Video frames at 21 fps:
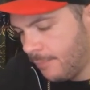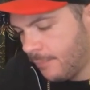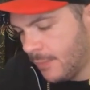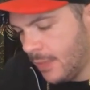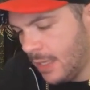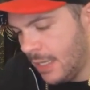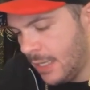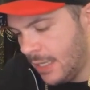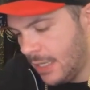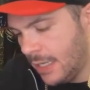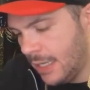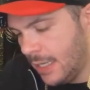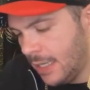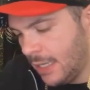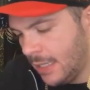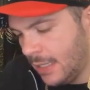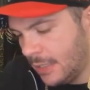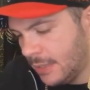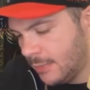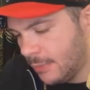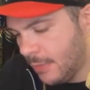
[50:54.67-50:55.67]

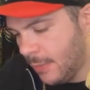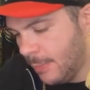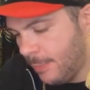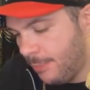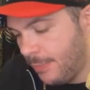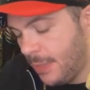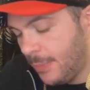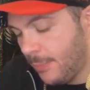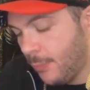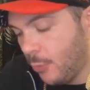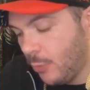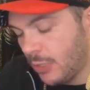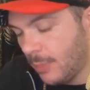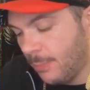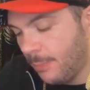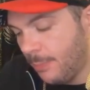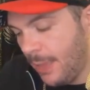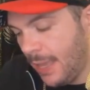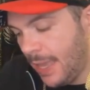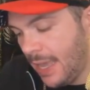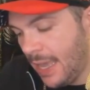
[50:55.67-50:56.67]
Hidden the people with the
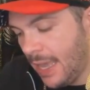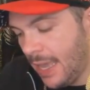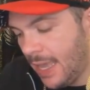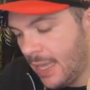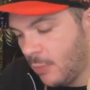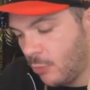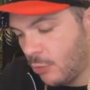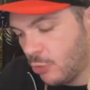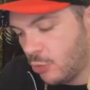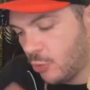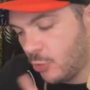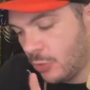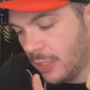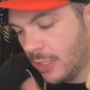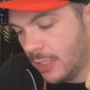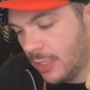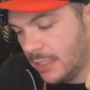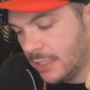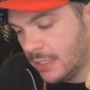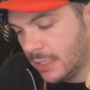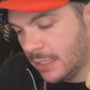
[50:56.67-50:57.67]
band, which we'll
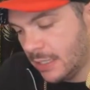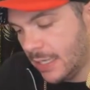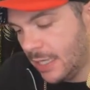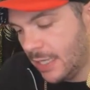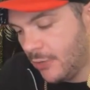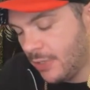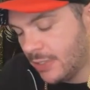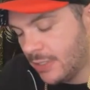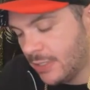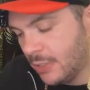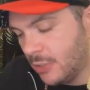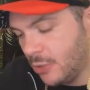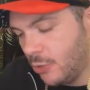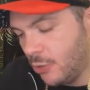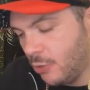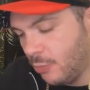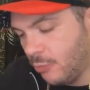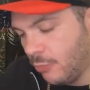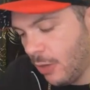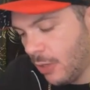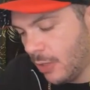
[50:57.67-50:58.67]
get into later. That's a new
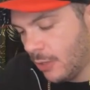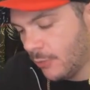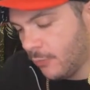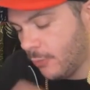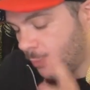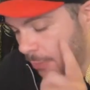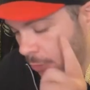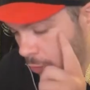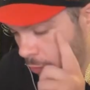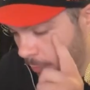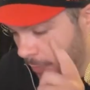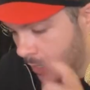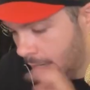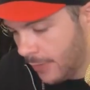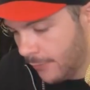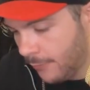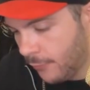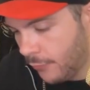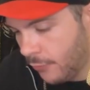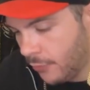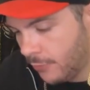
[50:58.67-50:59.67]
product for Bearback
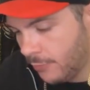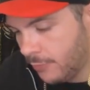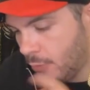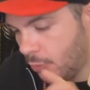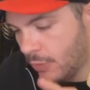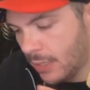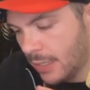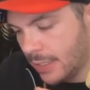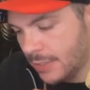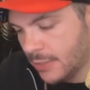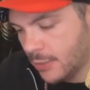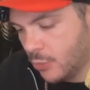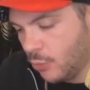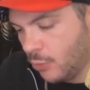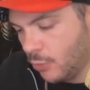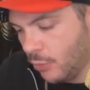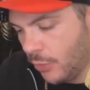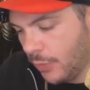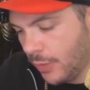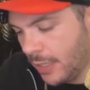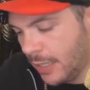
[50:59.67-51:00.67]
for all kinds of
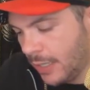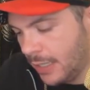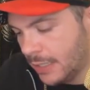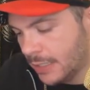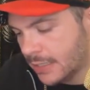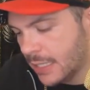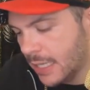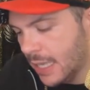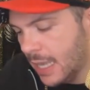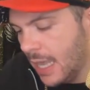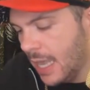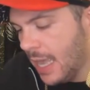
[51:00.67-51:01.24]
cool things.